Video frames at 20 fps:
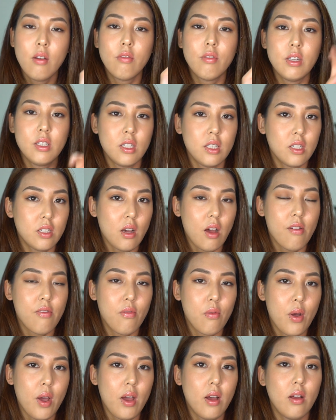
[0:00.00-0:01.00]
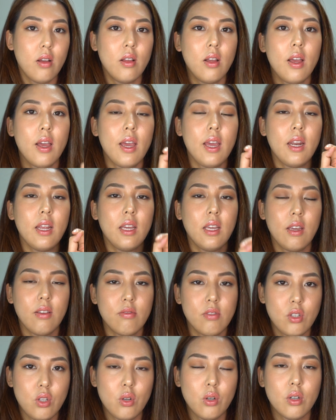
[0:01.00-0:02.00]
rinses off well, and it
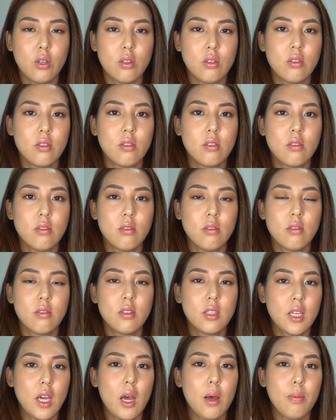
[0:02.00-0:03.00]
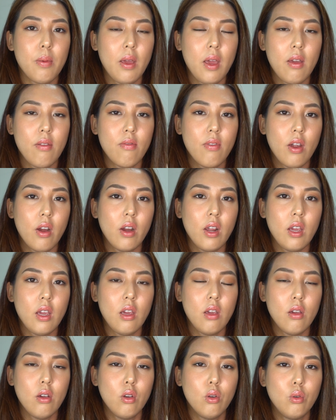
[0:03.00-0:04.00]
gives your scalp a
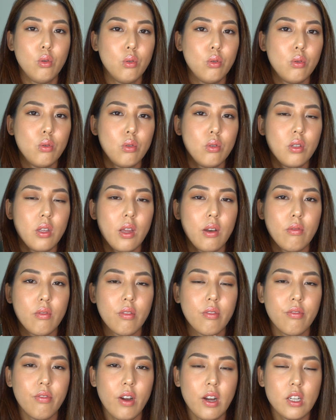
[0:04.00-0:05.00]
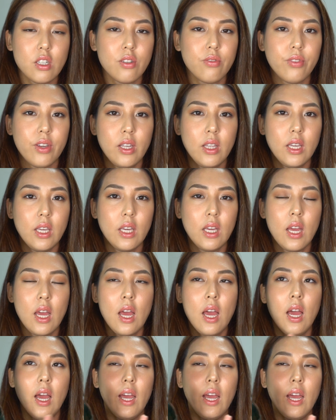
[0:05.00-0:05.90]
very cooled and refreshed feeling.